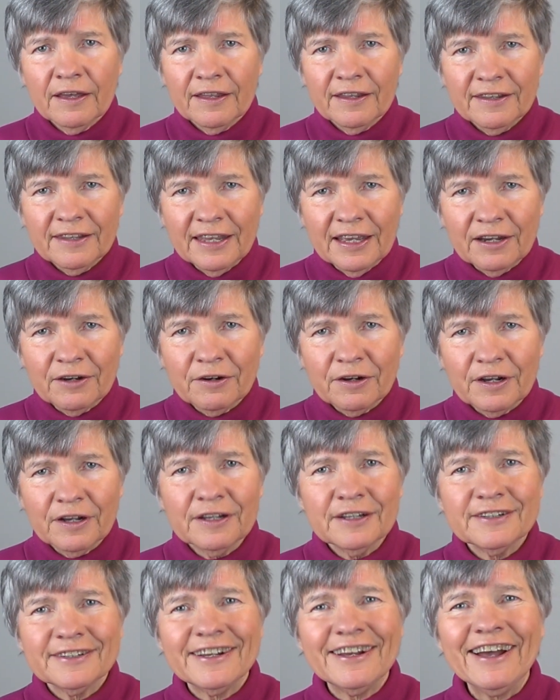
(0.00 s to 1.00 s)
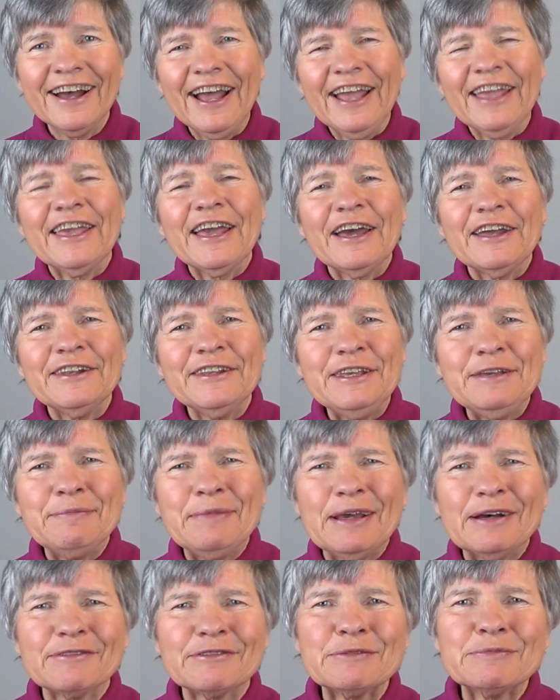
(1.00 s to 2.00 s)
Now, I got an
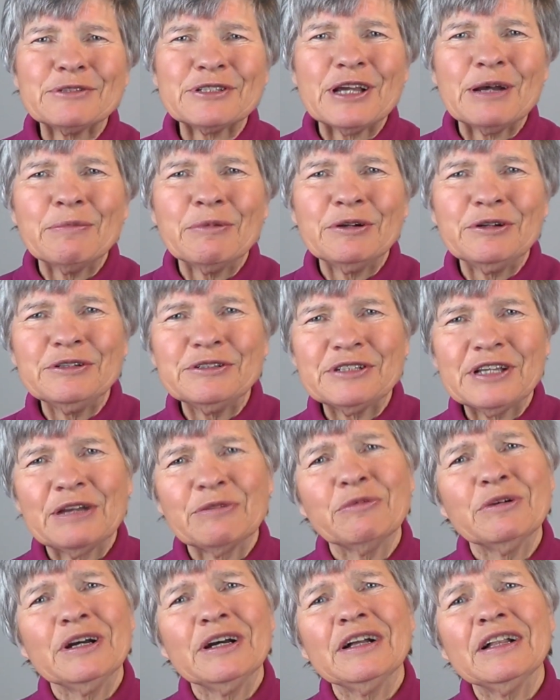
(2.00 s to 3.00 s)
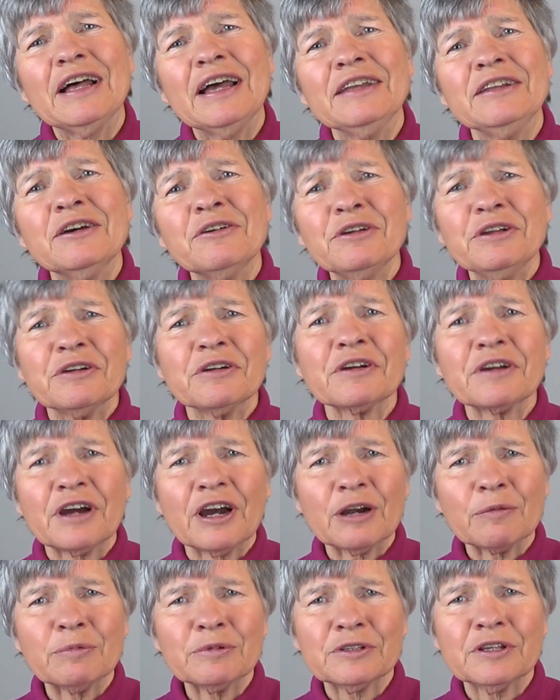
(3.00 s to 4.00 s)
email from someone who said, well, I know you're a
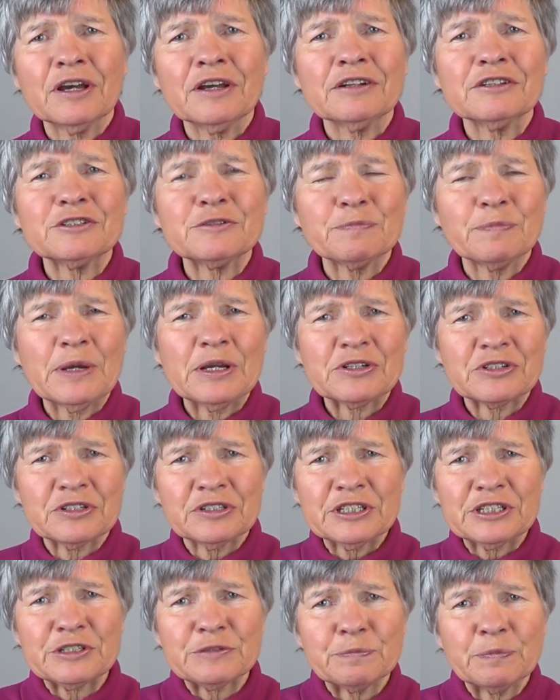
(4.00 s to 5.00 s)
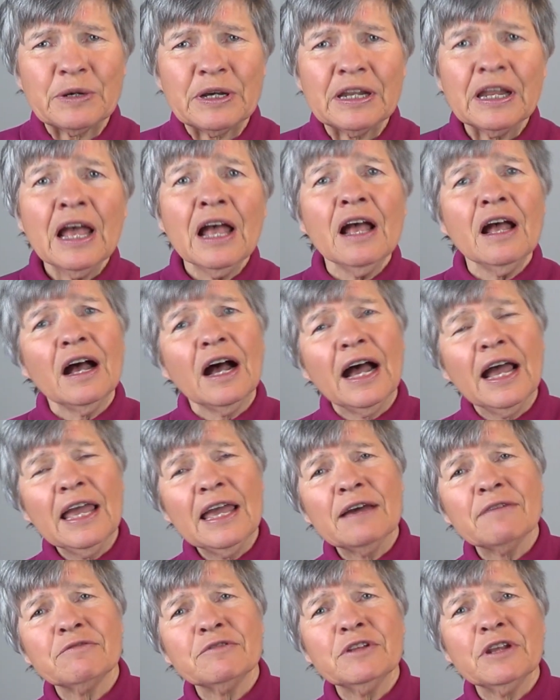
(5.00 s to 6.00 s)
carpal tunnel specialist, but I
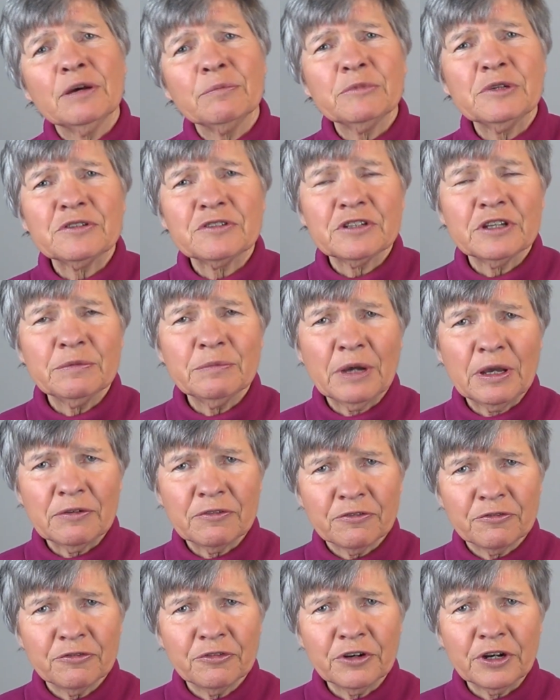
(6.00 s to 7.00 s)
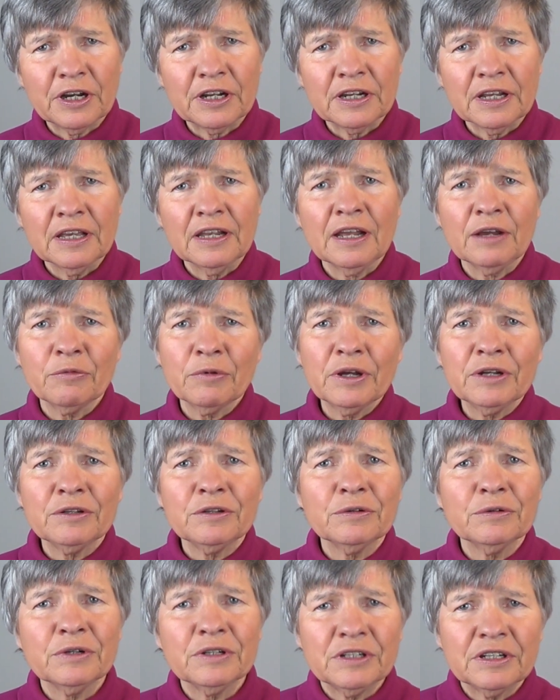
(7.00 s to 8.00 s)
have numbness in my foot, and I went
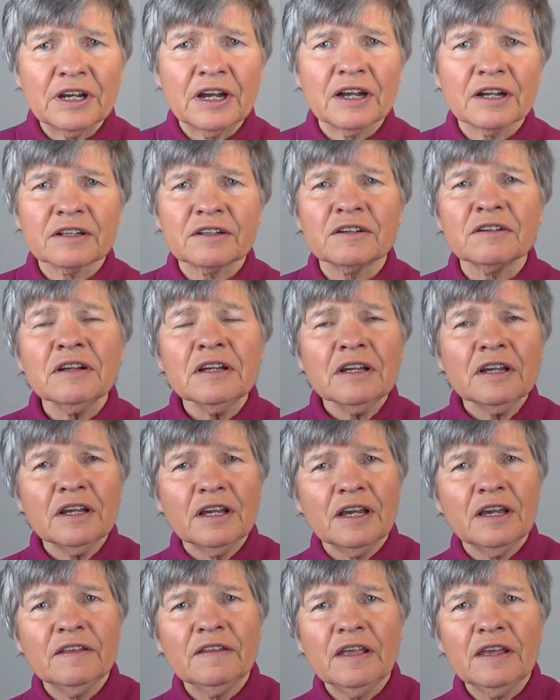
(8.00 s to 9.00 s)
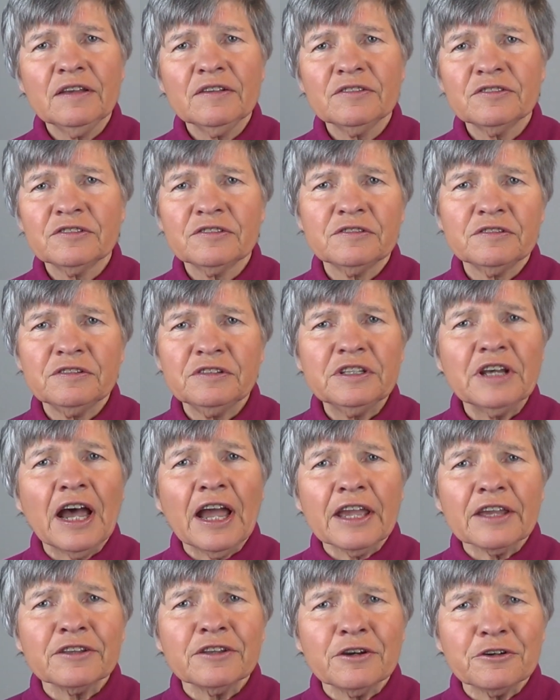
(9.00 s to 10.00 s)
to a doctor and they
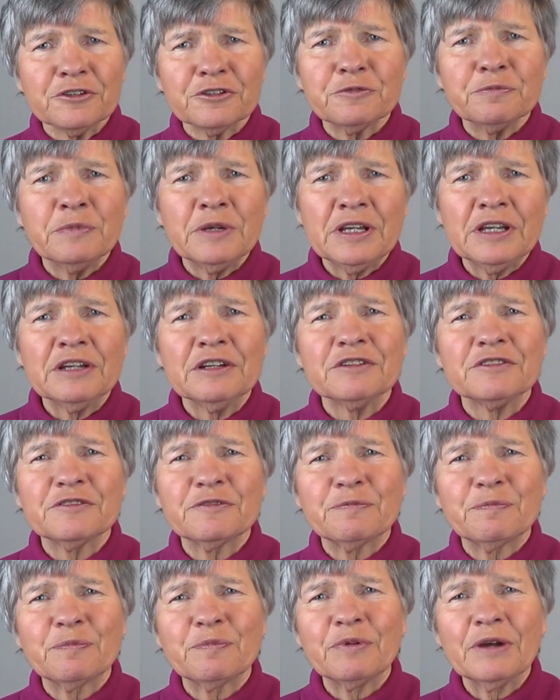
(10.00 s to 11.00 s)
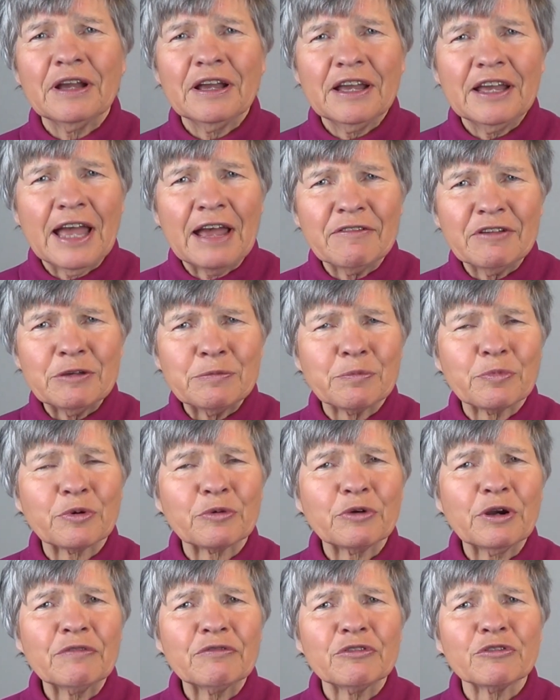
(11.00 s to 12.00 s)
diagnosed me as having
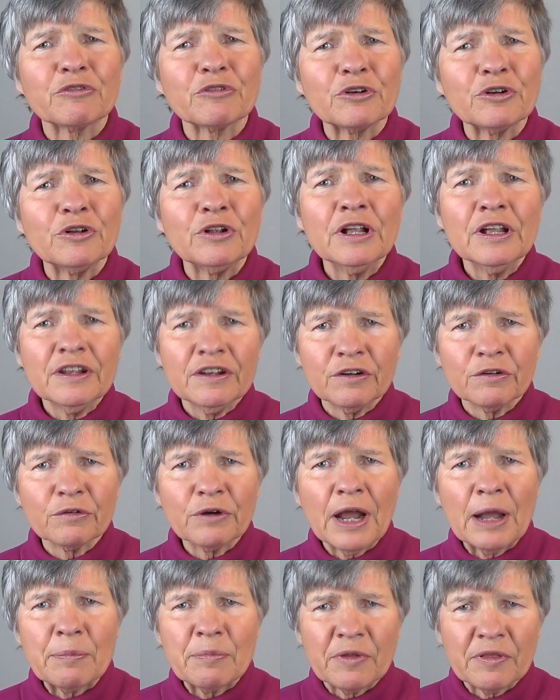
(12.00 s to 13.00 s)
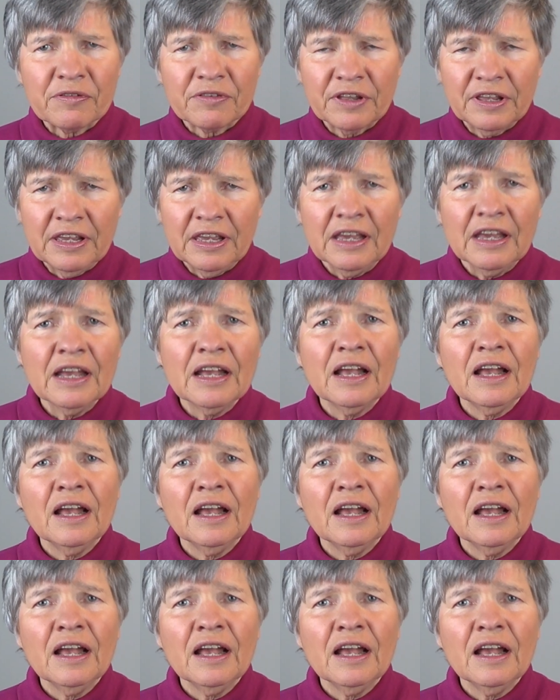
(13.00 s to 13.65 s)
peripheral neuropathy,